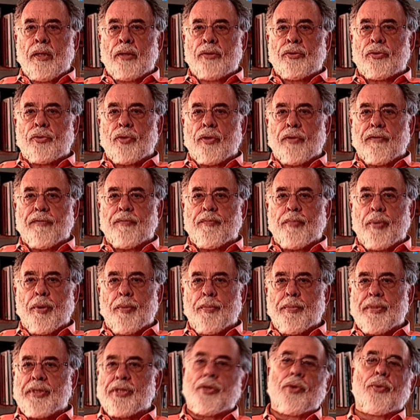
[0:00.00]
sort of
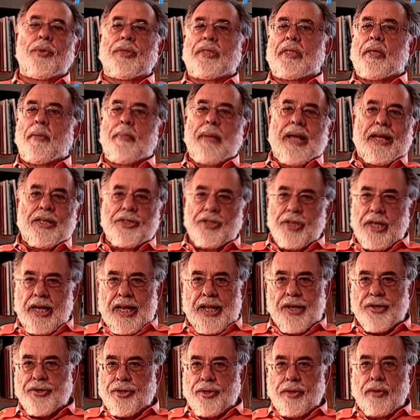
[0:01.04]
promiscuous
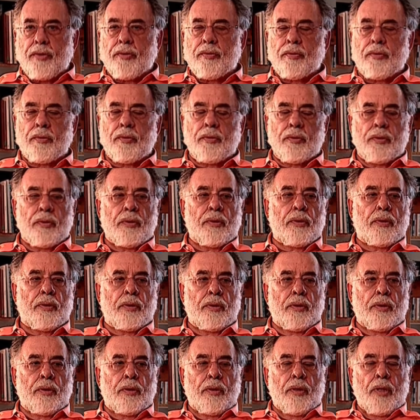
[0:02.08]
imagination.
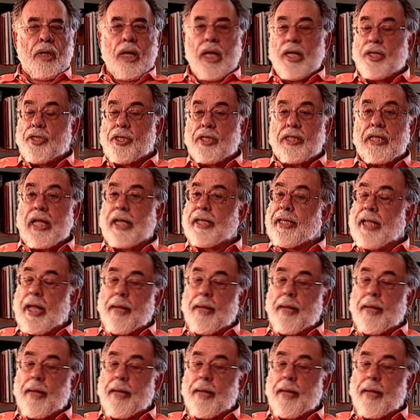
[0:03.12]
It's just like